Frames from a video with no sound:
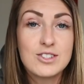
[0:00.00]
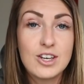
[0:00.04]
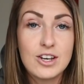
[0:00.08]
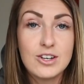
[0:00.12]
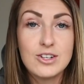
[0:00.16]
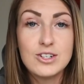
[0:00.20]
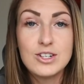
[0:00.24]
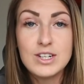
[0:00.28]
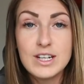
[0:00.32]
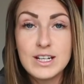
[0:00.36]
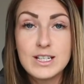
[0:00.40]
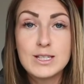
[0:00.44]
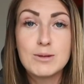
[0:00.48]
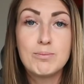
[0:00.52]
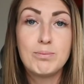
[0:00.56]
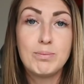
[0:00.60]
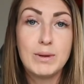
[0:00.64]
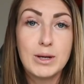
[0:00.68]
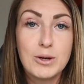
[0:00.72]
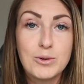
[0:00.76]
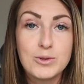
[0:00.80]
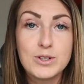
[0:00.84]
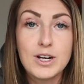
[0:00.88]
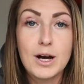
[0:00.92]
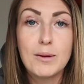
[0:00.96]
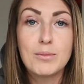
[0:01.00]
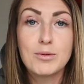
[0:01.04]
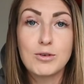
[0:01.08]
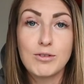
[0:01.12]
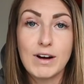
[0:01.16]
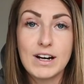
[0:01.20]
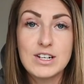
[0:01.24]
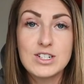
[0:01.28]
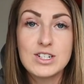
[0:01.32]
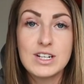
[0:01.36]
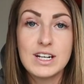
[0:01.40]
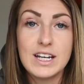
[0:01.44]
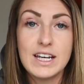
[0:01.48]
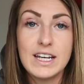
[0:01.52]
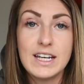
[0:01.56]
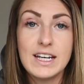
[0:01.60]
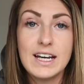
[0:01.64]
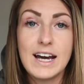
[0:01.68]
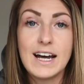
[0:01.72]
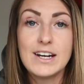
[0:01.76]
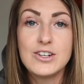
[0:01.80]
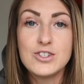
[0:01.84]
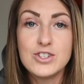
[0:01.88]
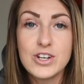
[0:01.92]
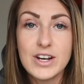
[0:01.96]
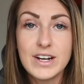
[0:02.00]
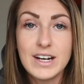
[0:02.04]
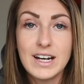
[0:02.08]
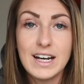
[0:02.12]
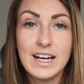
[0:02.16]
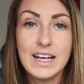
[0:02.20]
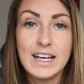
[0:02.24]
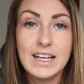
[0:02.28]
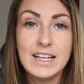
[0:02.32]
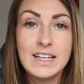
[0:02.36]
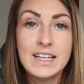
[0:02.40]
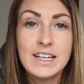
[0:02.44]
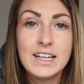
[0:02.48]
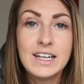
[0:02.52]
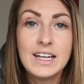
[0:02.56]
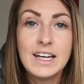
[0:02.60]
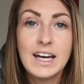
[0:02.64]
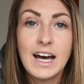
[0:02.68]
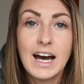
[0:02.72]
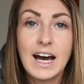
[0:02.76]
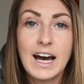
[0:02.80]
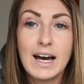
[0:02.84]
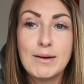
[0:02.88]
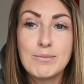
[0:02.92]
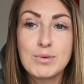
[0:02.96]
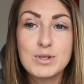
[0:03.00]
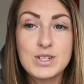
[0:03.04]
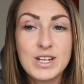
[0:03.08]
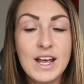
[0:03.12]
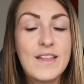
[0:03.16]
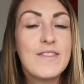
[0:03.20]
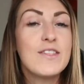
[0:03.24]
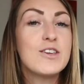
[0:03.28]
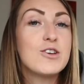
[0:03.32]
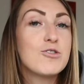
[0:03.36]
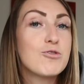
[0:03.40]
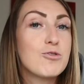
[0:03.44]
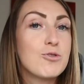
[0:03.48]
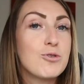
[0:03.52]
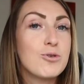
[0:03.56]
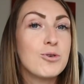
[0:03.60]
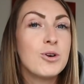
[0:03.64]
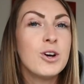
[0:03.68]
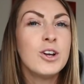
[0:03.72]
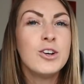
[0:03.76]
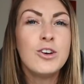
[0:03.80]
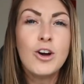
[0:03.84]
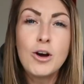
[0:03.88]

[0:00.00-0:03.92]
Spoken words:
So you need to build up gradually and gently and pretend that you're all,